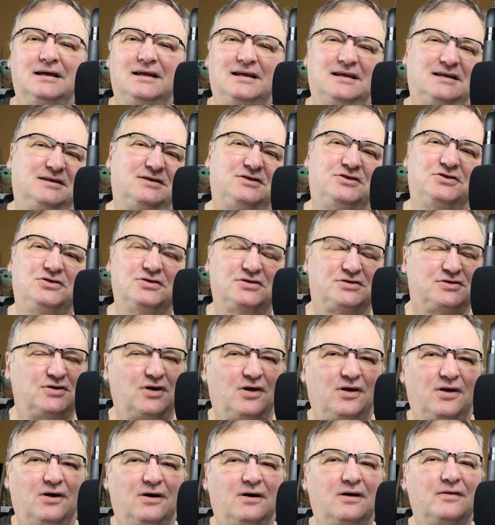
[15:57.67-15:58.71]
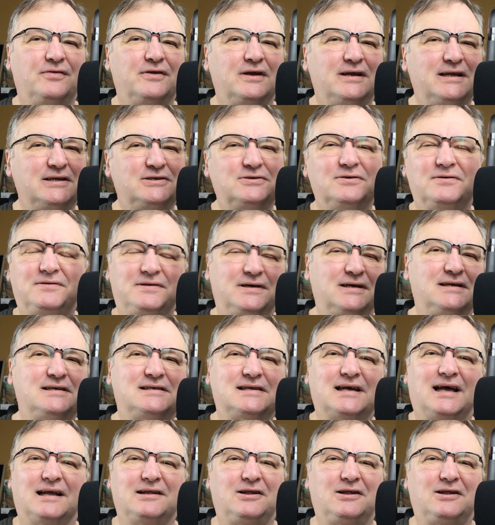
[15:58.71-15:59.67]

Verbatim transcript: It's just all the little things that are